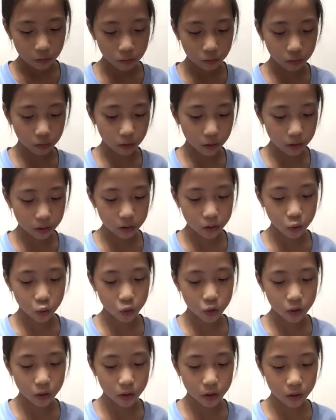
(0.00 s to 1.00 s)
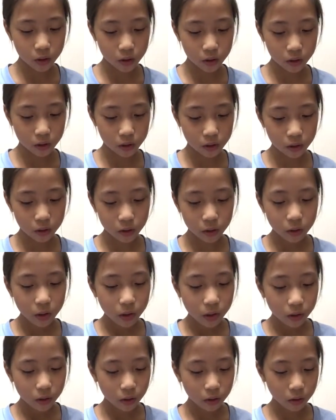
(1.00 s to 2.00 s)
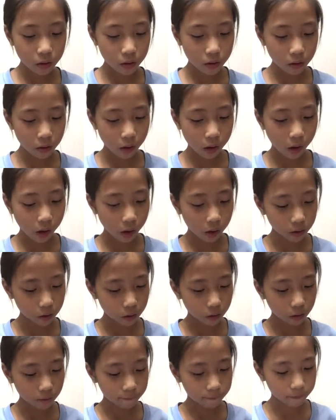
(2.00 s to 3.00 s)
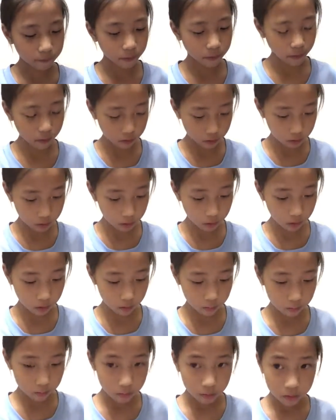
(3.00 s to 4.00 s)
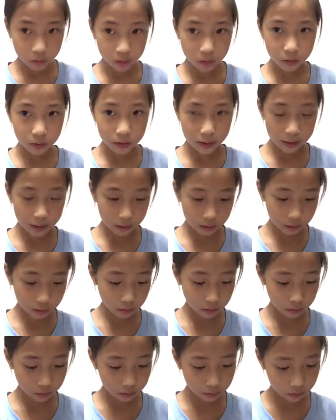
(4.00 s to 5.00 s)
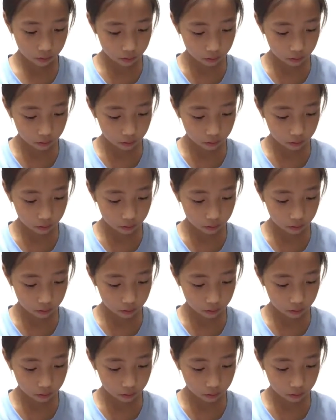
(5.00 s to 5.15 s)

was drunk a lot of the time, and